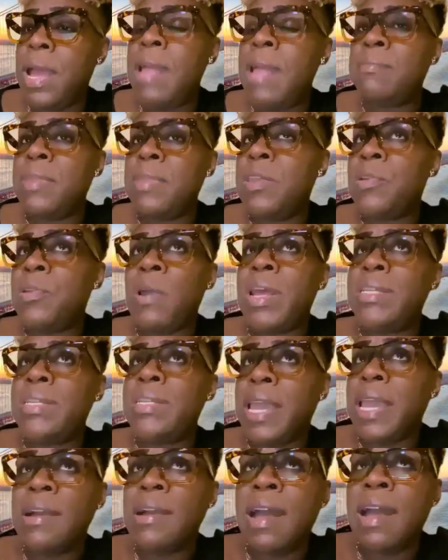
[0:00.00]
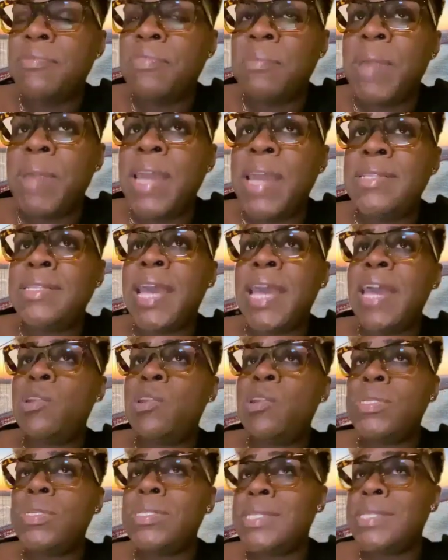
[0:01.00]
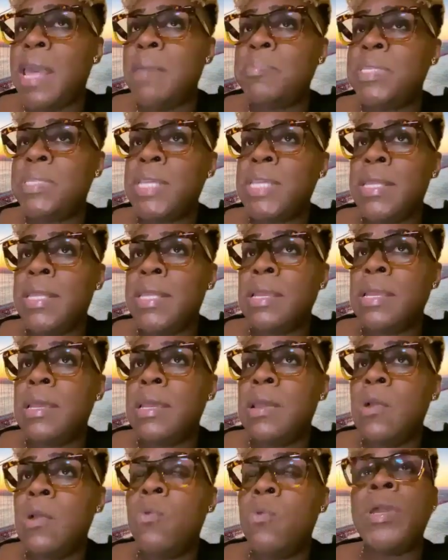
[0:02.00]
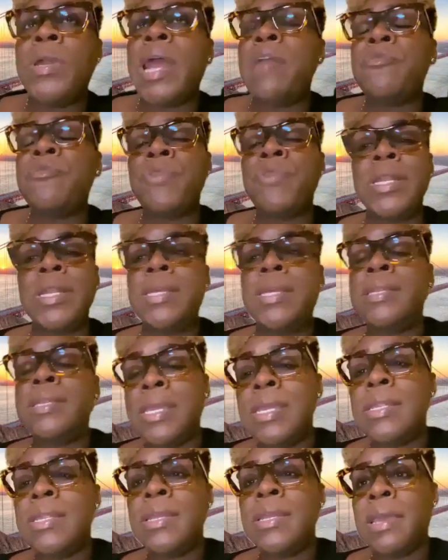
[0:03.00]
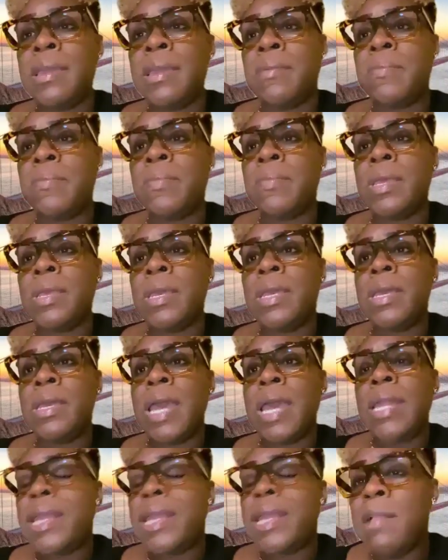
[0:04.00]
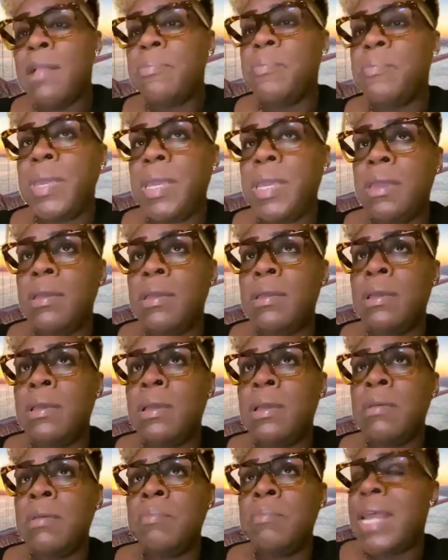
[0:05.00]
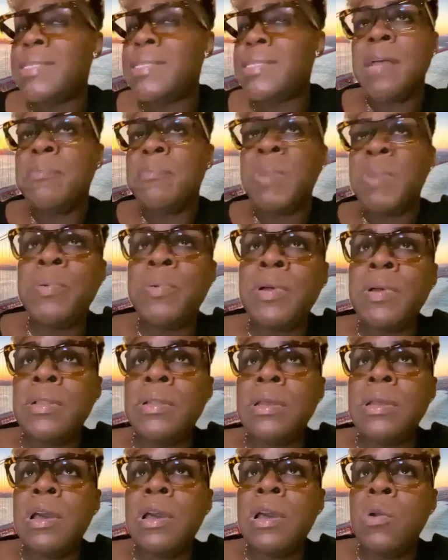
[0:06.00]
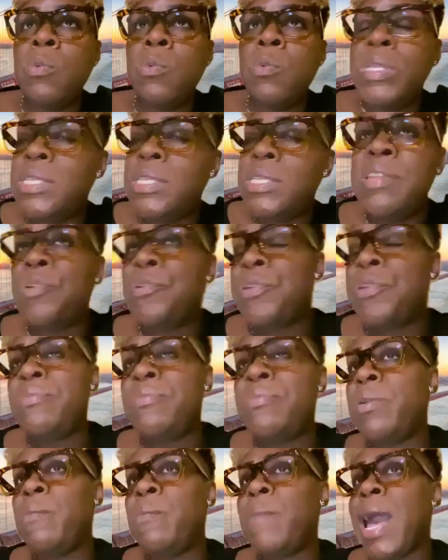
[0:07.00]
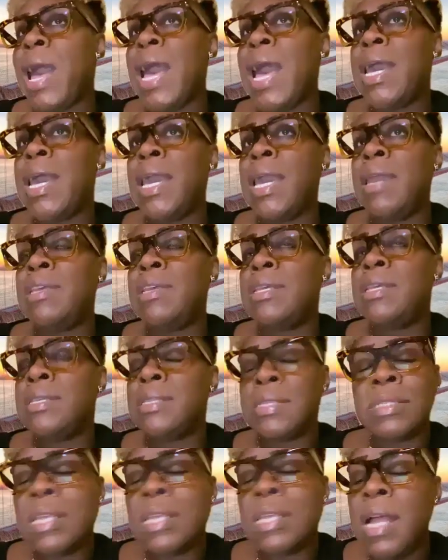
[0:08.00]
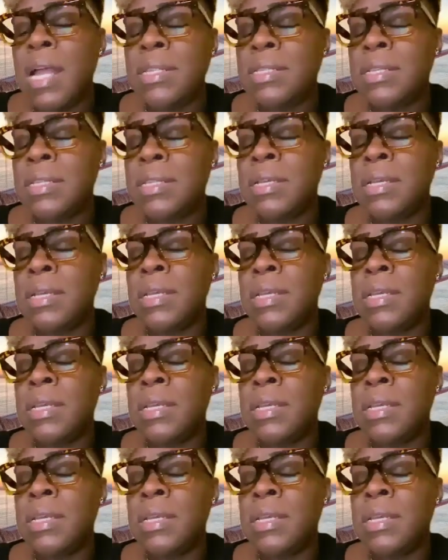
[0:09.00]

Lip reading: And, you know, I thank God for my dad who stepped in when I really needed him and helped me. But I tell people within grieving my son,